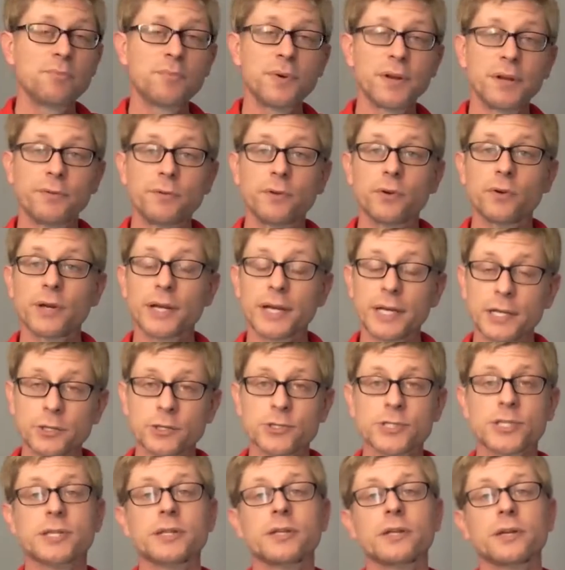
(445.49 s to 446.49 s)
But if you're
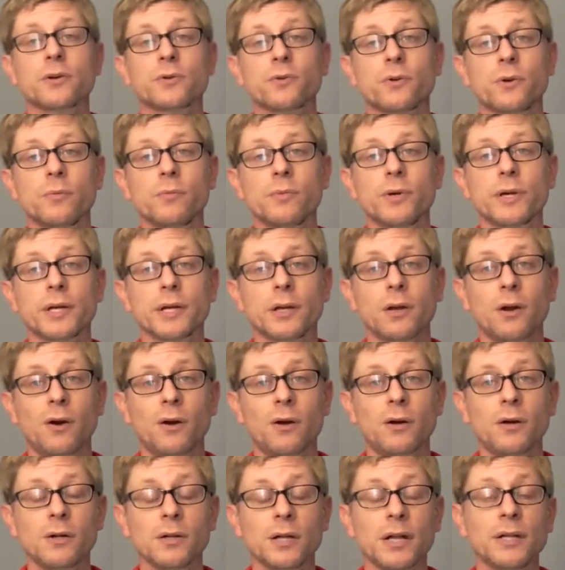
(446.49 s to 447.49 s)
interested in a Chromebook at
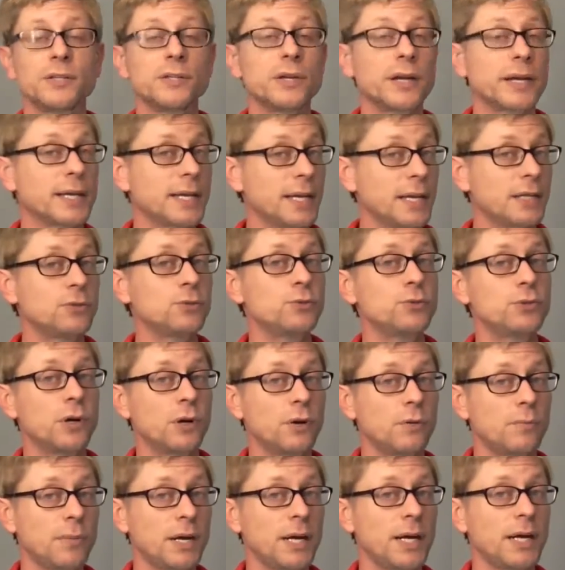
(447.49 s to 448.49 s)
all, and you
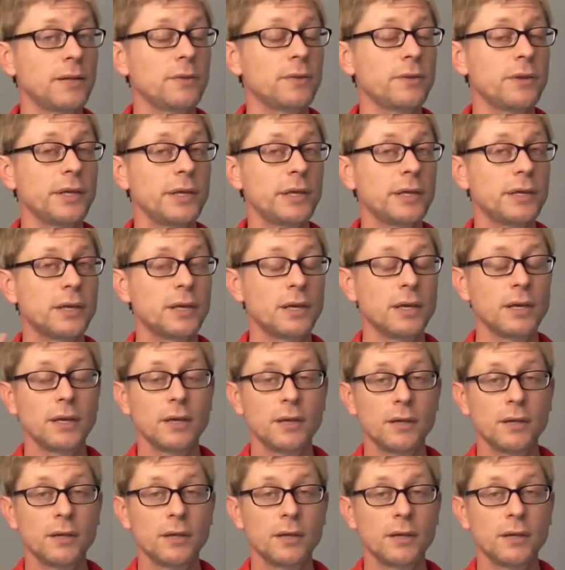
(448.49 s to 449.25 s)
don't mind the